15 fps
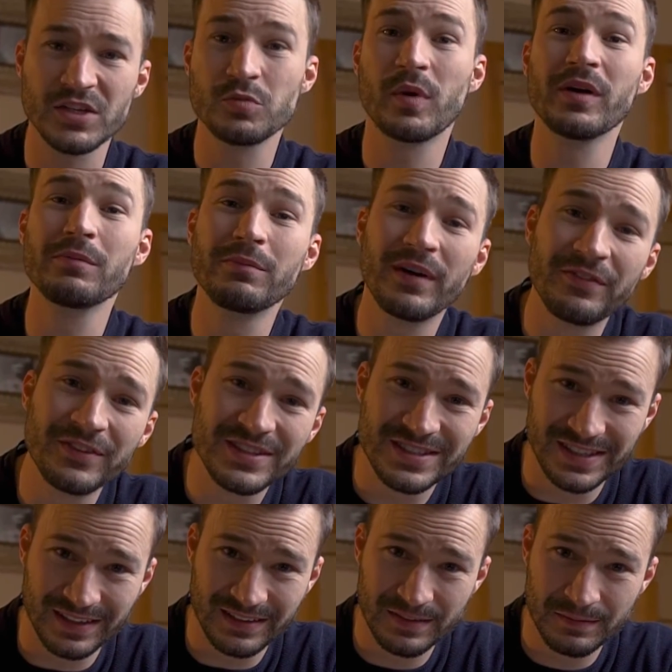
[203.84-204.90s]
As Warren Buffett
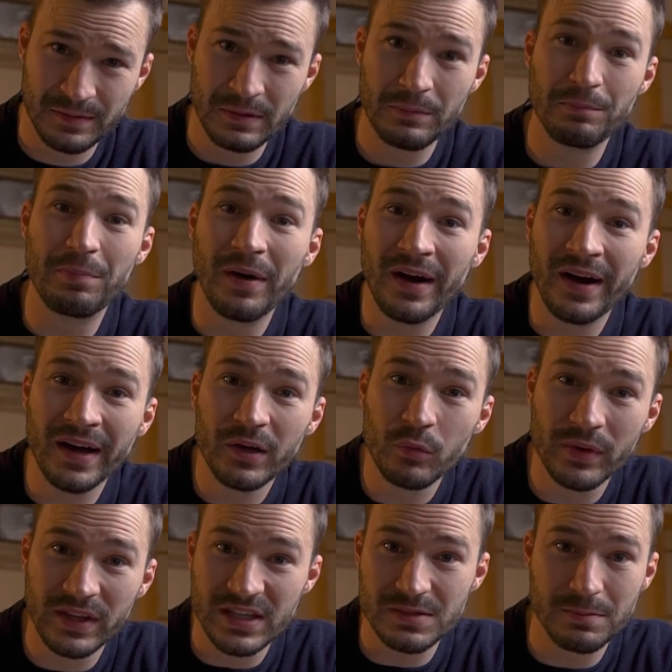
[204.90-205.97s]
said, buy
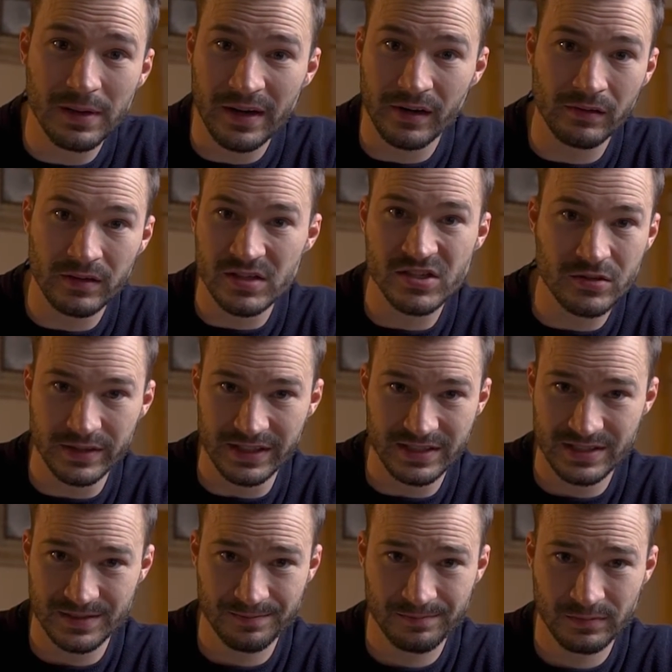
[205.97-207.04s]
when there's blood on the
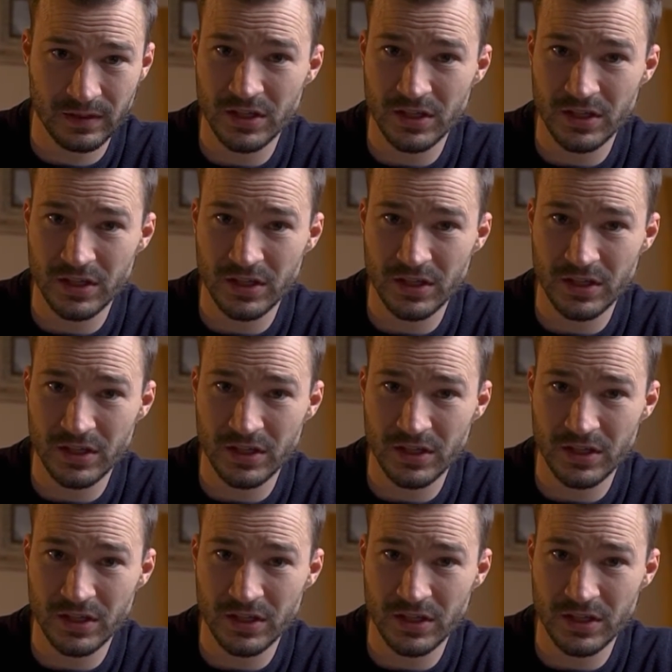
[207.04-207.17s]
streets.